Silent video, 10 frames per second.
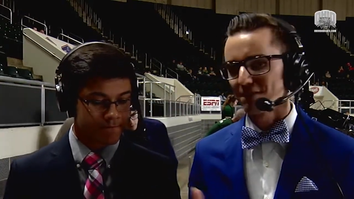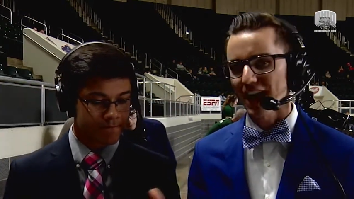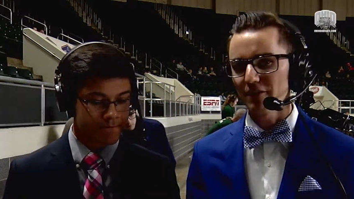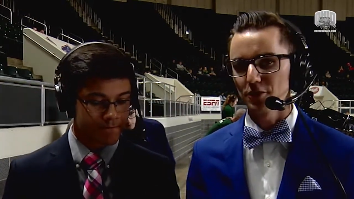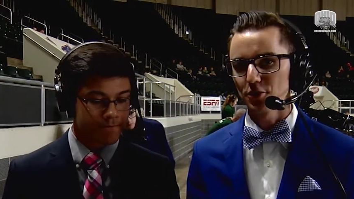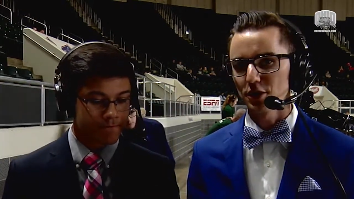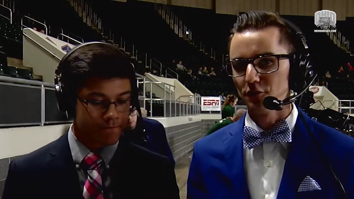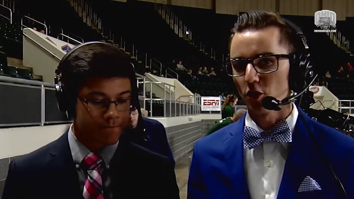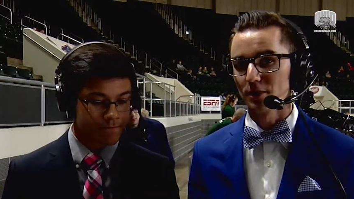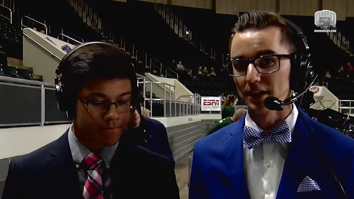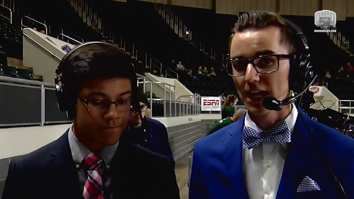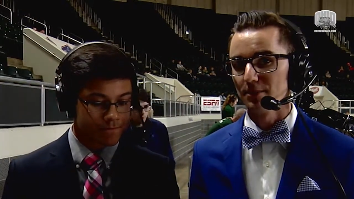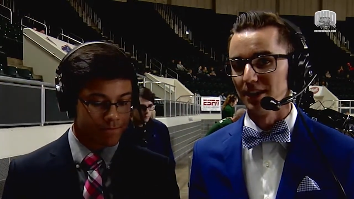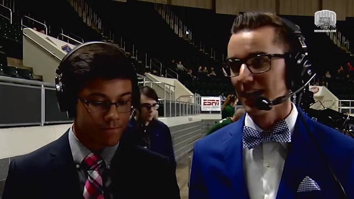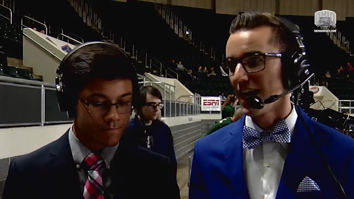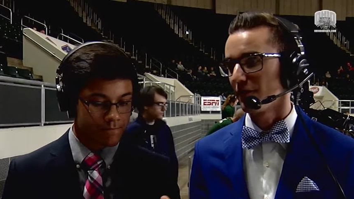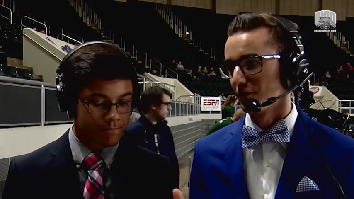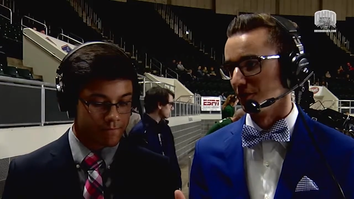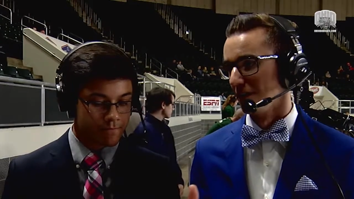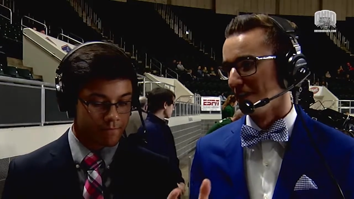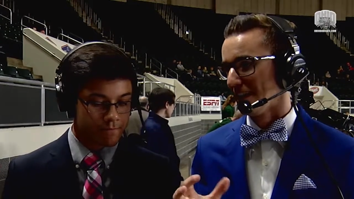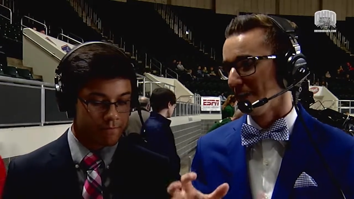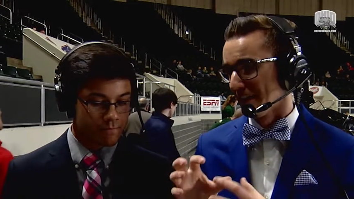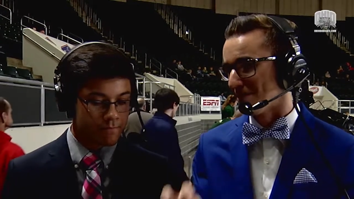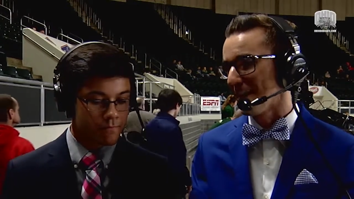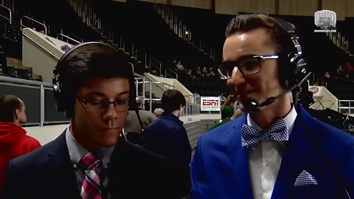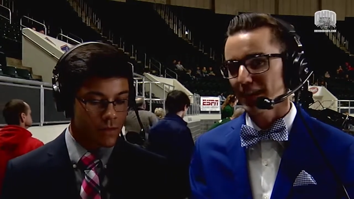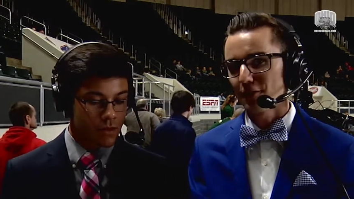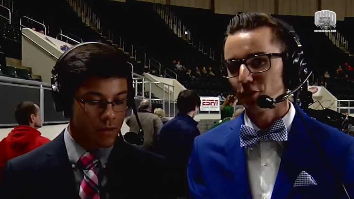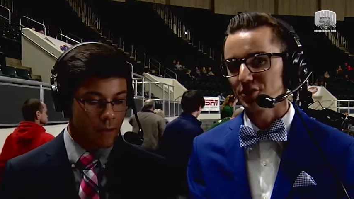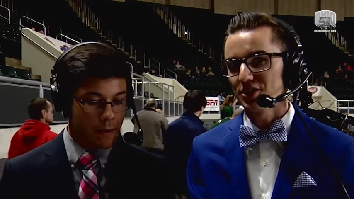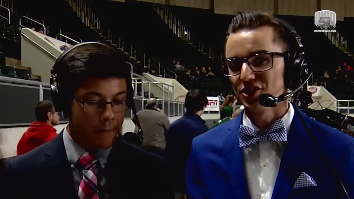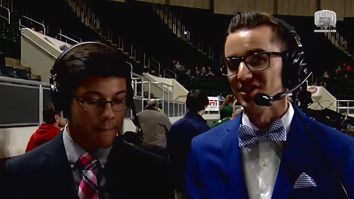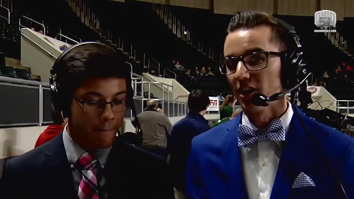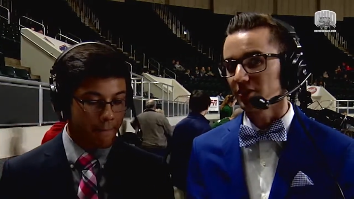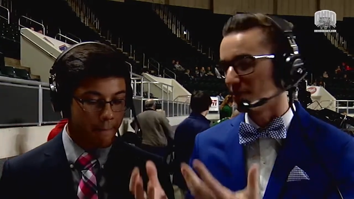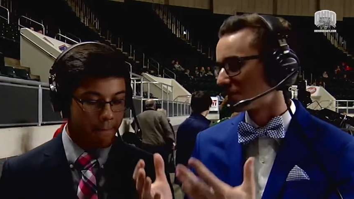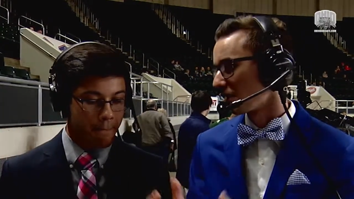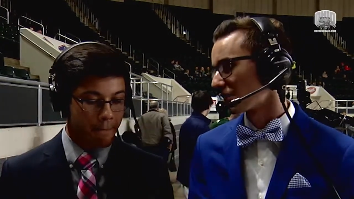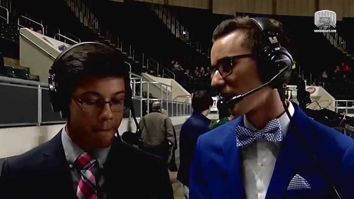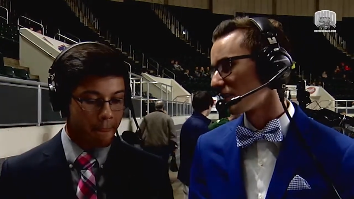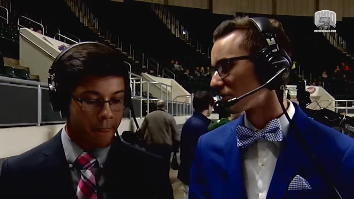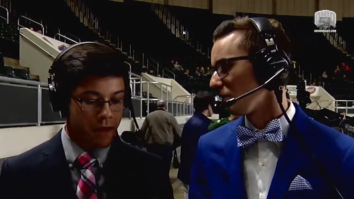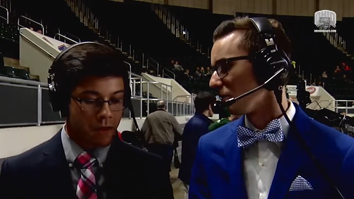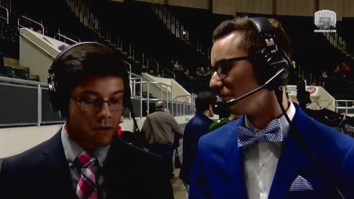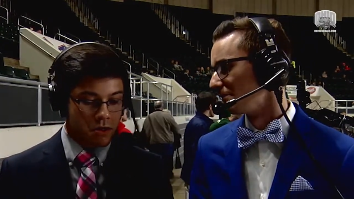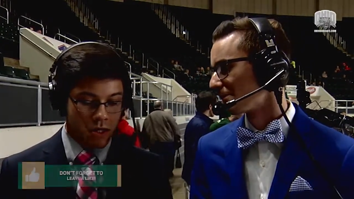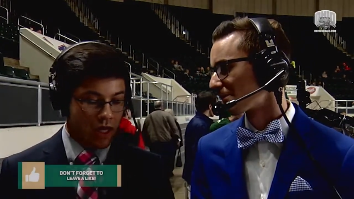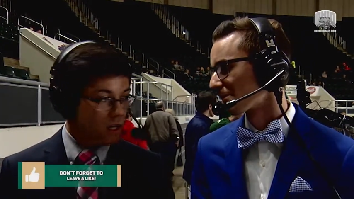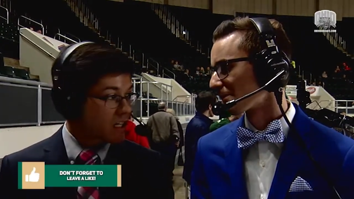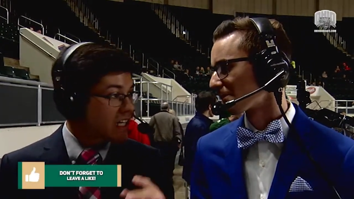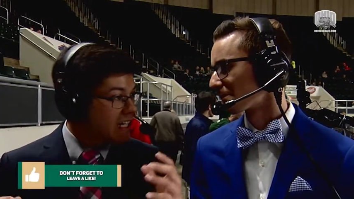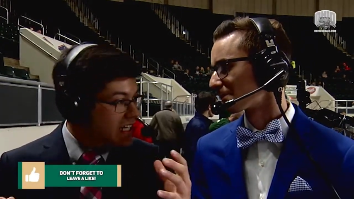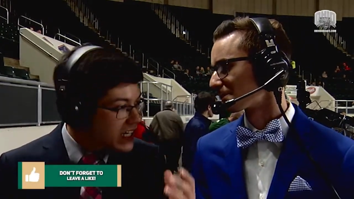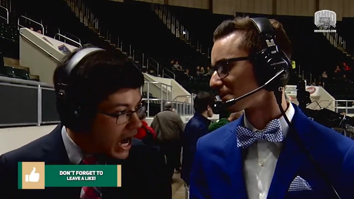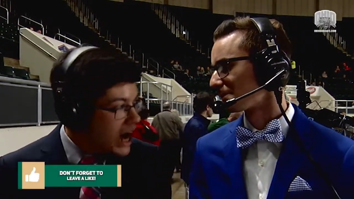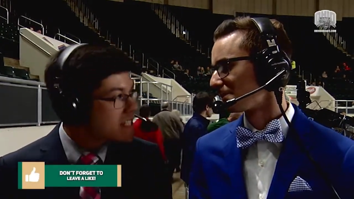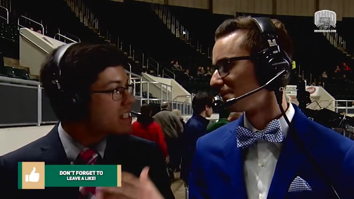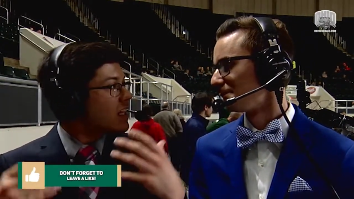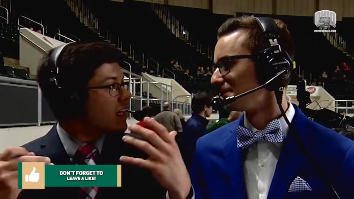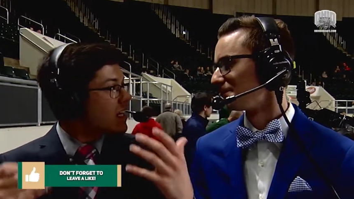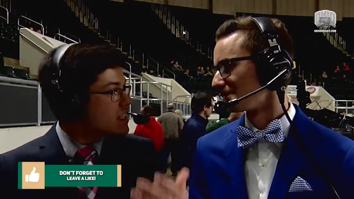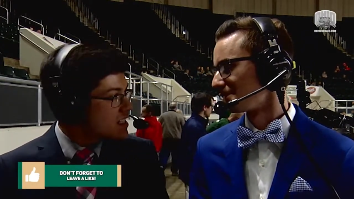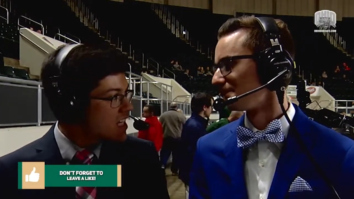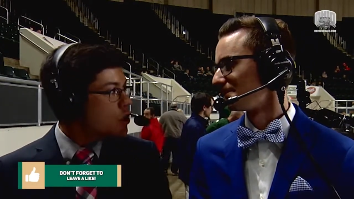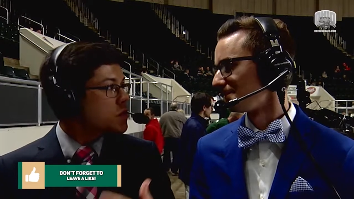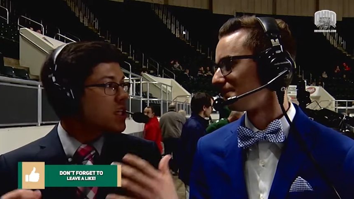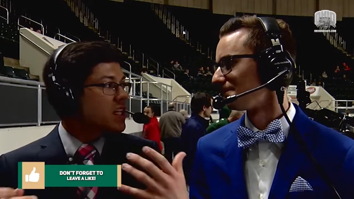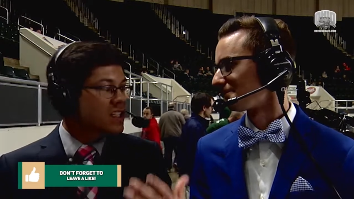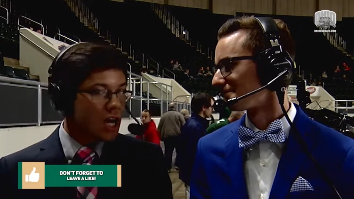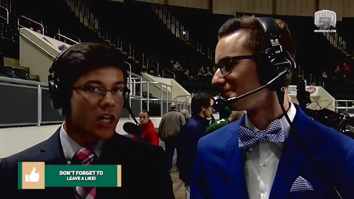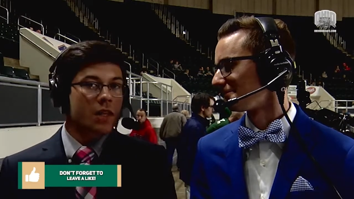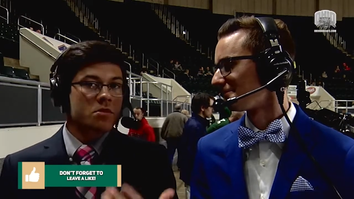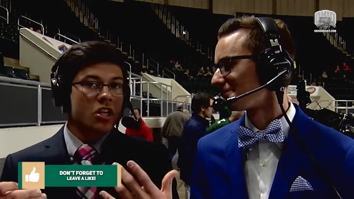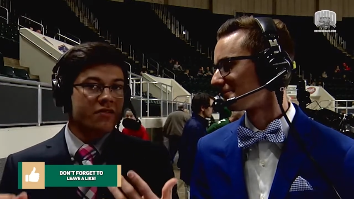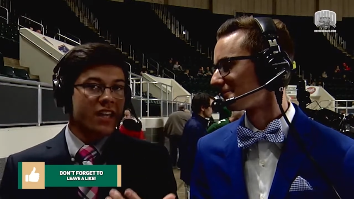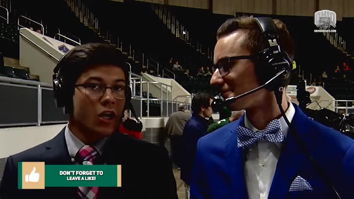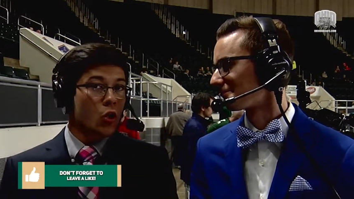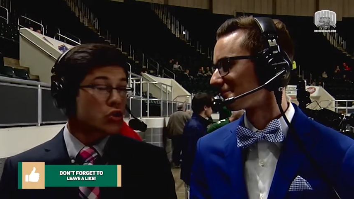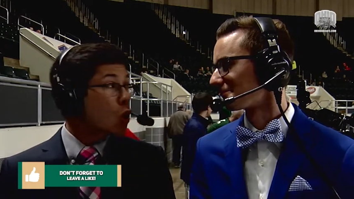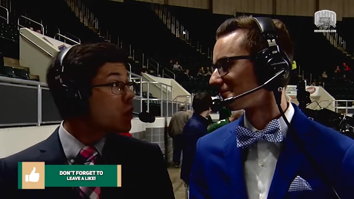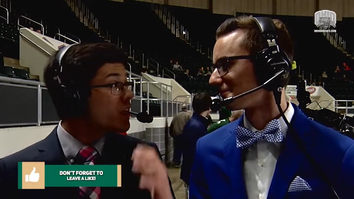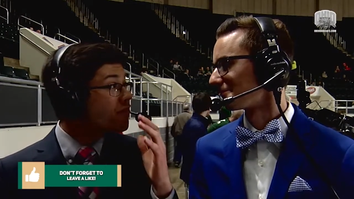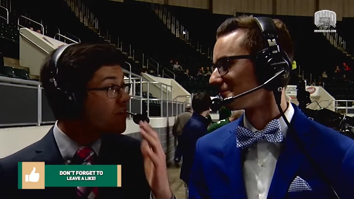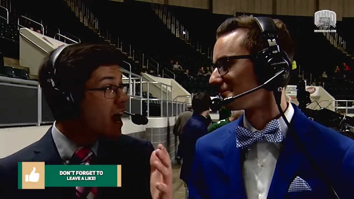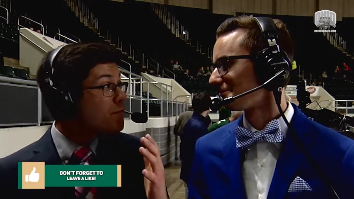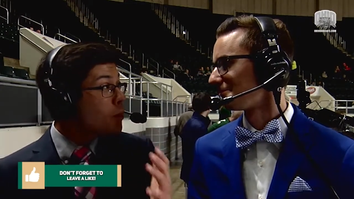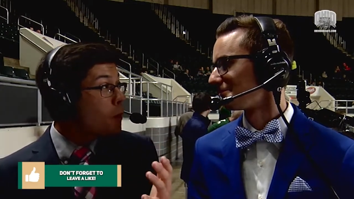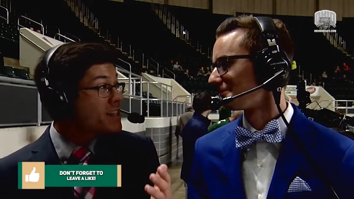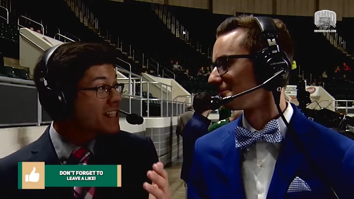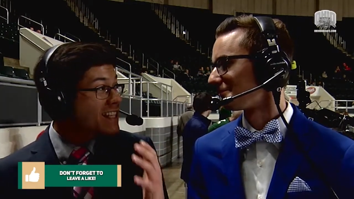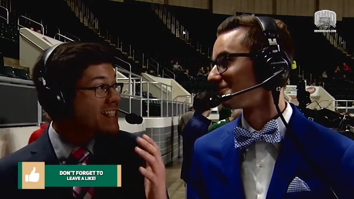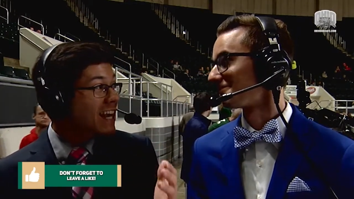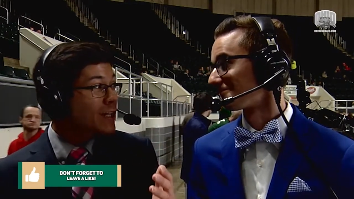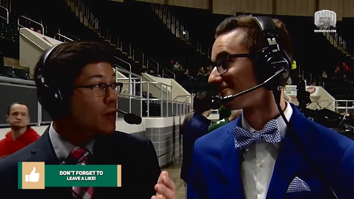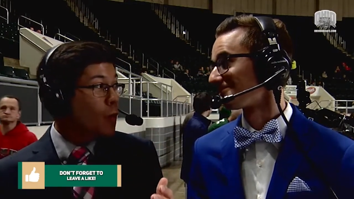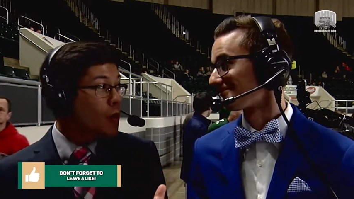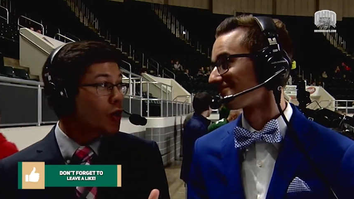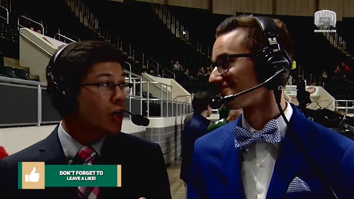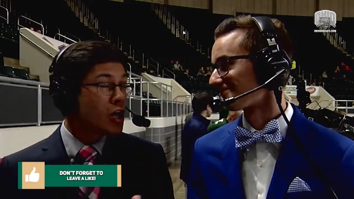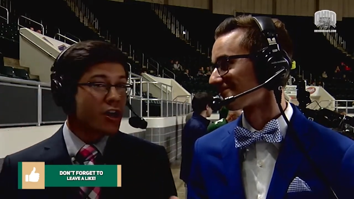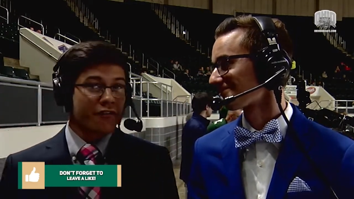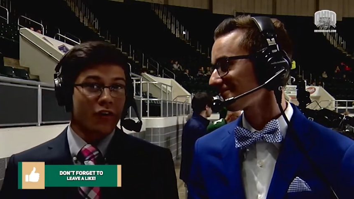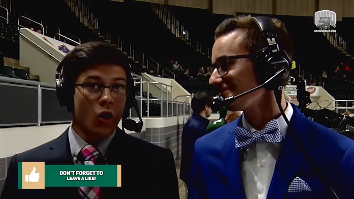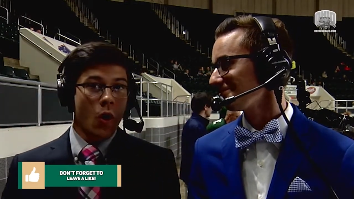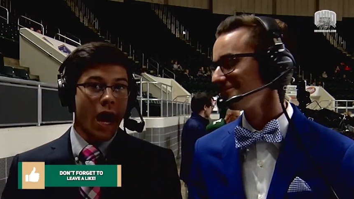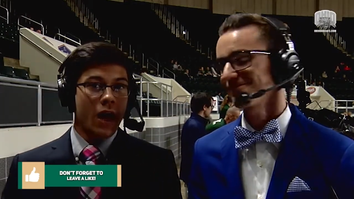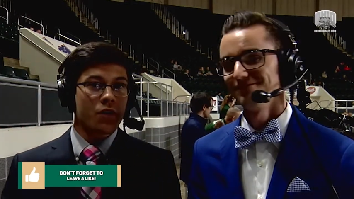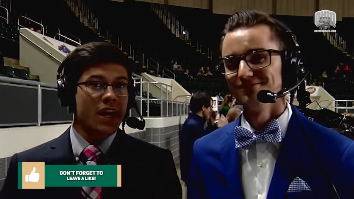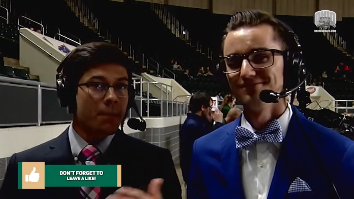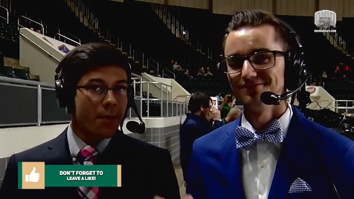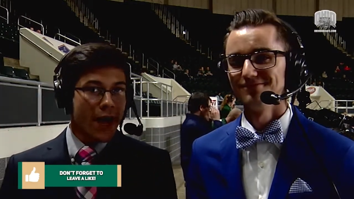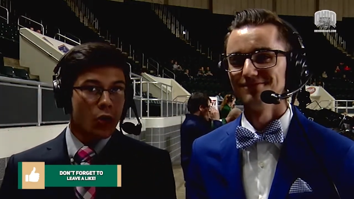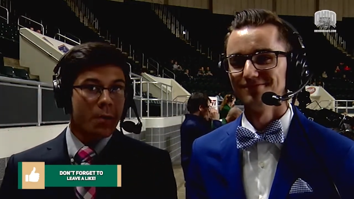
Speaker 1: 5 of 34 brigade. Did they ever, they, they faced that adversity and just dug themselves out of this hole? It
Speaker 2: constantly, continuously dug themselves out of holes. Only five points in the second quarter for Ohio, and they battle